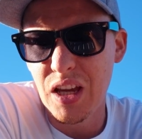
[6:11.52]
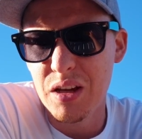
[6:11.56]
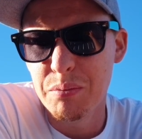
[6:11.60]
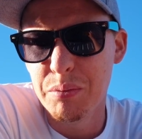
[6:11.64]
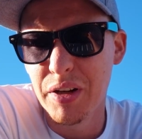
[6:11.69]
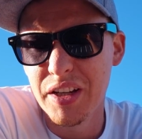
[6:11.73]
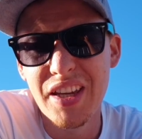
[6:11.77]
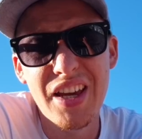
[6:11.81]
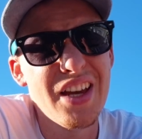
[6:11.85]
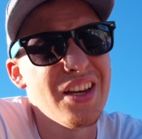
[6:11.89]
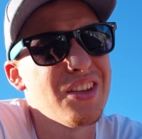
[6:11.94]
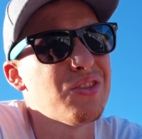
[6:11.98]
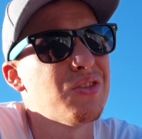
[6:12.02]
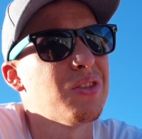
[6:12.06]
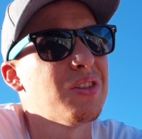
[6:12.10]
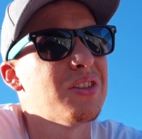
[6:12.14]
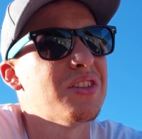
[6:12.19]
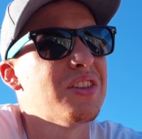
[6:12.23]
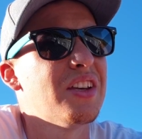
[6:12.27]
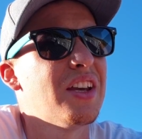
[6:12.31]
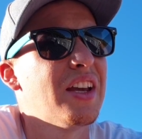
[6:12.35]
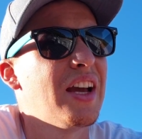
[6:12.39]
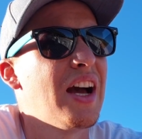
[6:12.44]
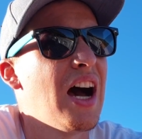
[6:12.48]
yeah, sort of
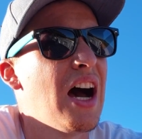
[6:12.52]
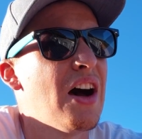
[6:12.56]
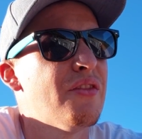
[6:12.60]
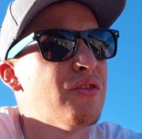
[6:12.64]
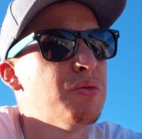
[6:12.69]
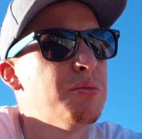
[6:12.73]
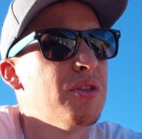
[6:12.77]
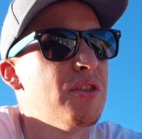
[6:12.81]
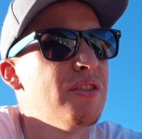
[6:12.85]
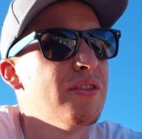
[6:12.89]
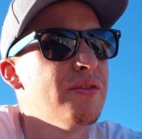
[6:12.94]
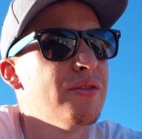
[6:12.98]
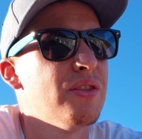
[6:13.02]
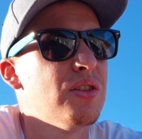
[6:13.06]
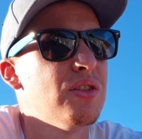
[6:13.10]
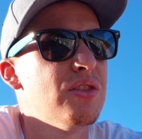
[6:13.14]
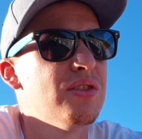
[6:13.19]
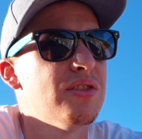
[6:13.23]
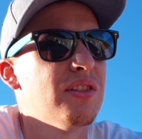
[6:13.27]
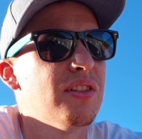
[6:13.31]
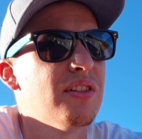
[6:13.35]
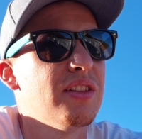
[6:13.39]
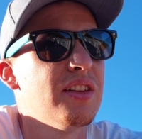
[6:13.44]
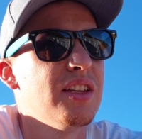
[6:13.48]
seeing 500,000
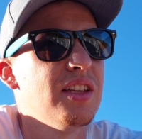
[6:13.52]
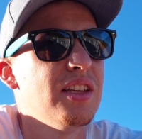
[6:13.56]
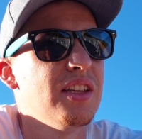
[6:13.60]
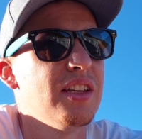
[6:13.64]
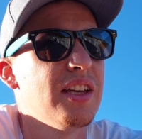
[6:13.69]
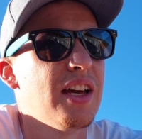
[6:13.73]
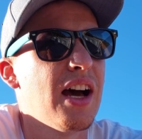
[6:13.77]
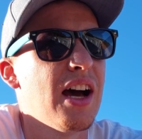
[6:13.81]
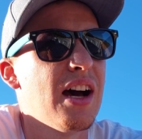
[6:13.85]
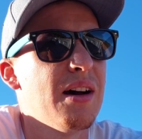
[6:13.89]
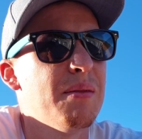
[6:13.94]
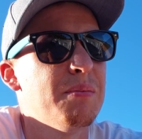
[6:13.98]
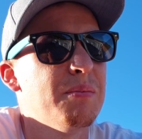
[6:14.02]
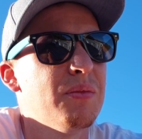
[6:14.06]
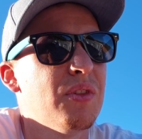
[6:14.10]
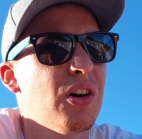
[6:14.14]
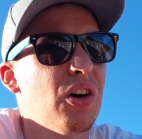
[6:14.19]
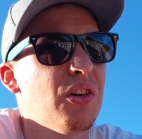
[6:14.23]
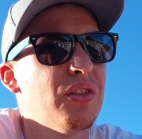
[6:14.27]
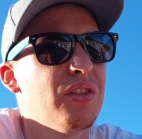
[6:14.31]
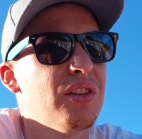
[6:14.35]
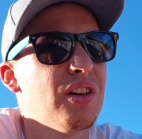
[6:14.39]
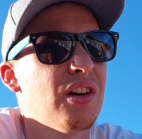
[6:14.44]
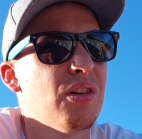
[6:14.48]
views on the
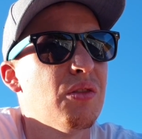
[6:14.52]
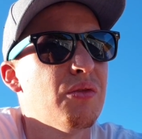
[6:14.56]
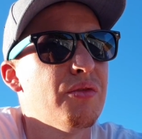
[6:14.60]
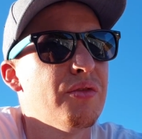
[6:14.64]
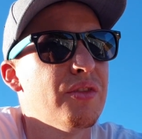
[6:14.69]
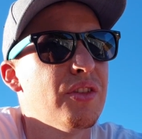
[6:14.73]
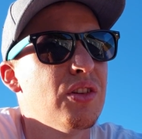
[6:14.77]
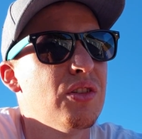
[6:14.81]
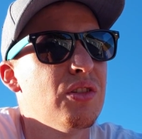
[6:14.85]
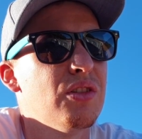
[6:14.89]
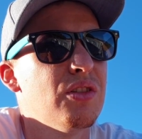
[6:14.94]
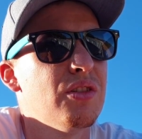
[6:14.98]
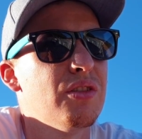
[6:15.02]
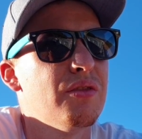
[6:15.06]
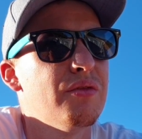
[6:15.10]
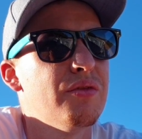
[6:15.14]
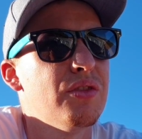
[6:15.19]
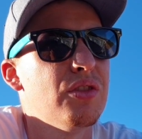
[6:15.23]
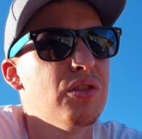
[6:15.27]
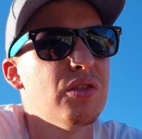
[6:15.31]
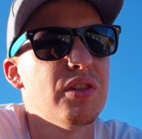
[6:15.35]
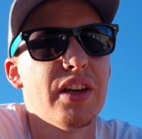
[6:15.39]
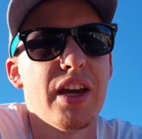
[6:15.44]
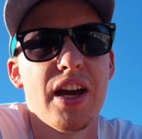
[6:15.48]
old
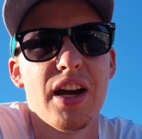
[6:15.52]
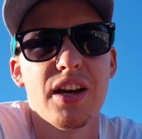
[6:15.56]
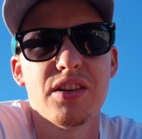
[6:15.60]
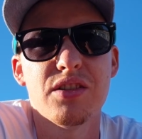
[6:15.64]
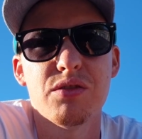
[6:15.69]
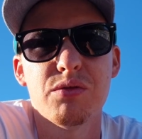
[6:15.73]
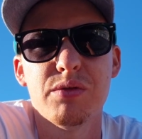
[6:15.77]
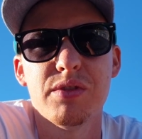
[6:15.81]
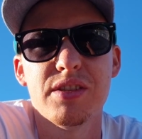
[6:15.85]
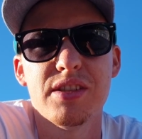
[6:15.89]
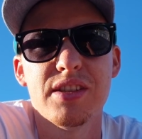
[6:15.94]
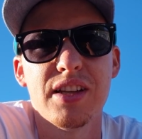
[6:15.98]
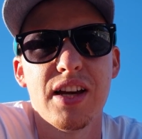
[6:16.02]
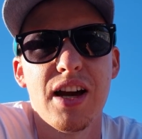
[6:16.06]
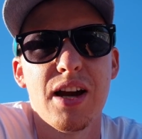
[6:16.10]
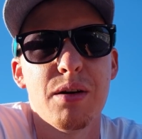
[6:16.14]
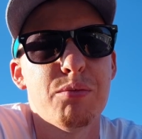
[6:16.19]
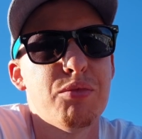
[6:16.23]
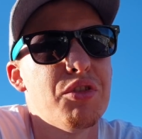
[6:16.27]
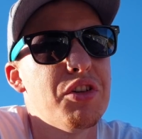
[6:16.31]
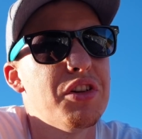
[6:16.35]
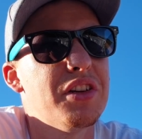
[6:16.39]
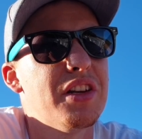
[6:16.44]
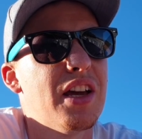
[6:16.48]
view counter was
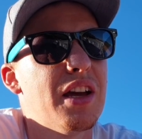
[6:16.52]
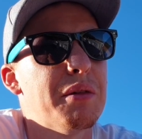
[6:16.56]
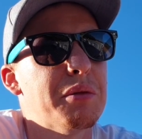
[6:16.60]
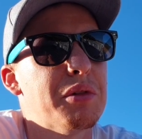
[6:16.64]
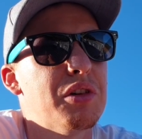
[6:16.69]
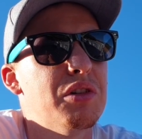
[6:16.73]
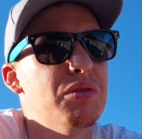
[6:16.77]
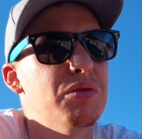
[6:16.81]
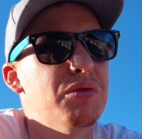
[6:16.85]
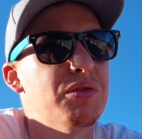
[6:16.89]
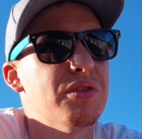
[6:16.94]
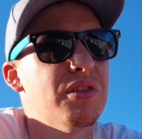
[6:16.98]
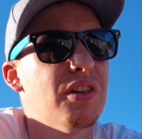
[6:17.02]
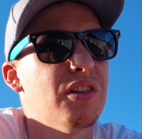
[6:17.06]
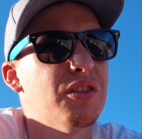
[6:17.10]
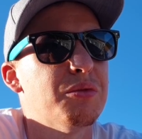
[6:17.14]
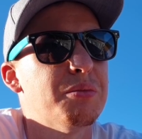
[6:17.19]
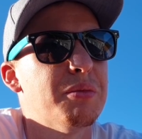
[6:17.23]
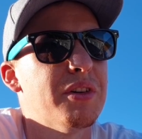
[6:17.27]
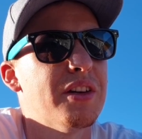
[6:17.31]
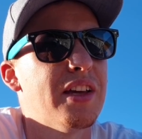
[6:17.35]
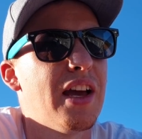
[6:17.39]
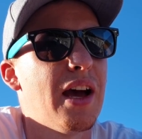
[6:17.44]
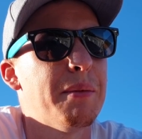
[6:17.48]
pretty damn cool. So I was
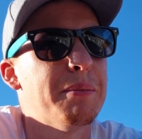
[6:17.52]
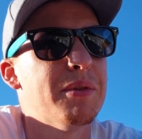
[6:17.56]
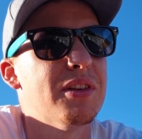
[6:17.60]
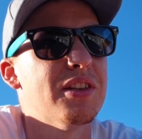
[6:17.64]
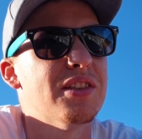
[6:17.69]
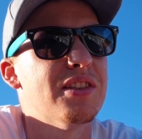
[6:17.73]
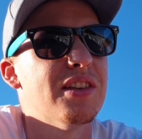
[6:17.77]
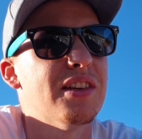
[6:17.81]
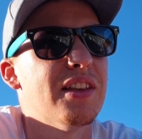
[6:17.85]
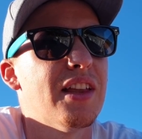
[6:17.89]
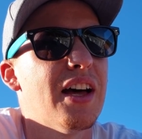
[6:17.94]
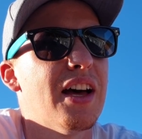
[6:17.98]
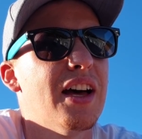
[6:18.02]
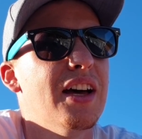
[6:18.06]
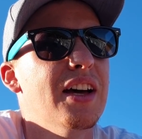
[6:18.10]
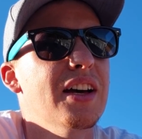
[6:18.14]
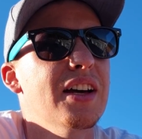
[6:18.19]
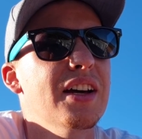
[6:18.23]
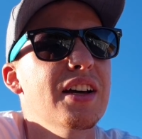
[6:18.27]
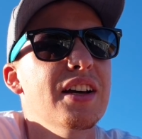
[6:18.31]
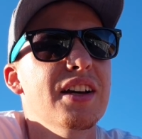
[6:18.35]
pretty happy to see that.